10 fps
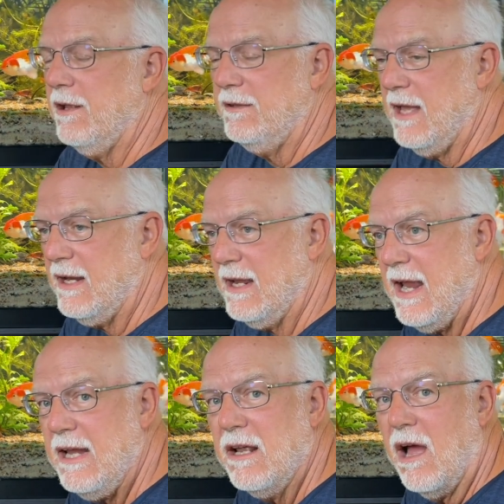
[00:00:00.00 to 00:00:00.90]

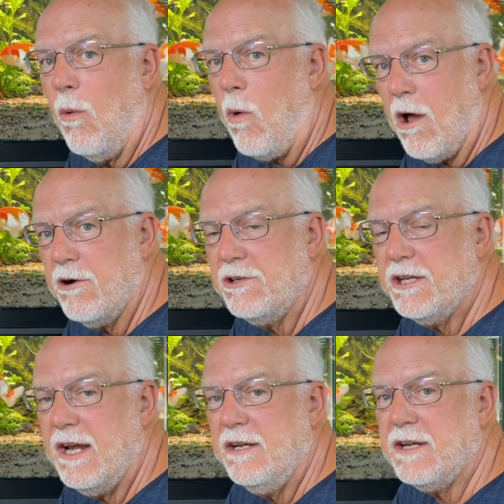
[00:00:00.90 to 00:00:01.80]
dedicate water
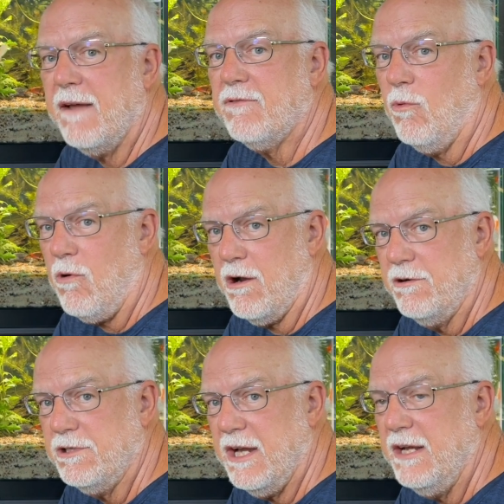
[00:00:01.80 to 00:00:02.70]
change after water
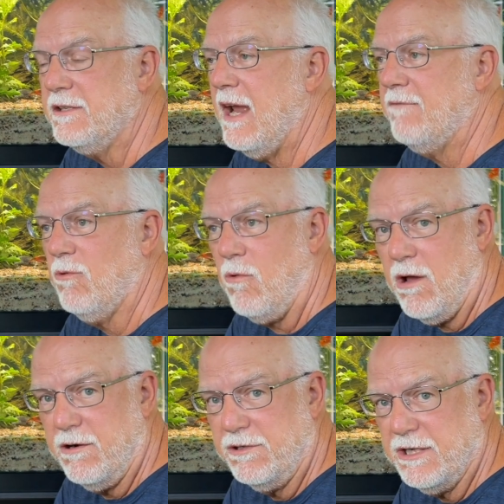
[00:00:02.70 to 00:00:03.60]
change after
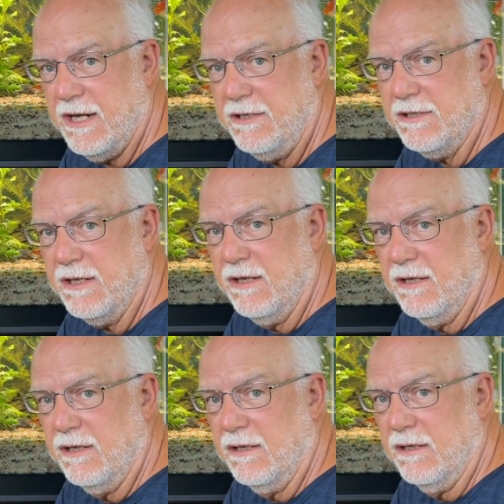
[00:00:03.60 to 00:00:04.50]
water change,
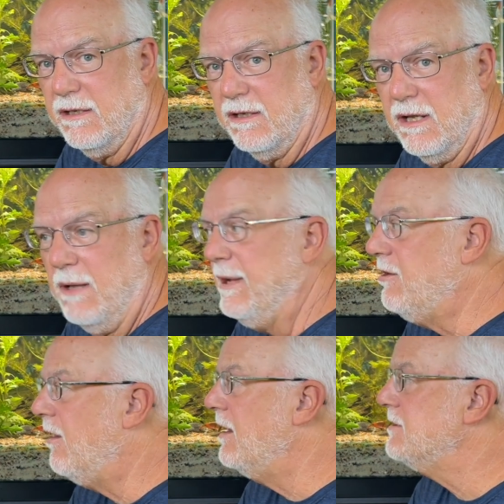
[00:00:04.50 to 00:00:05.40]

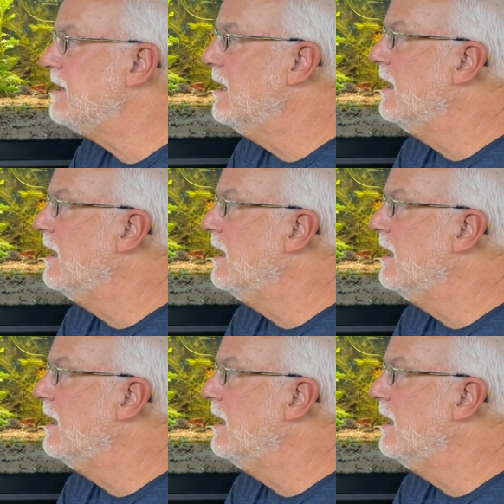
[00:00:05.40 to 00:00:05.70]
because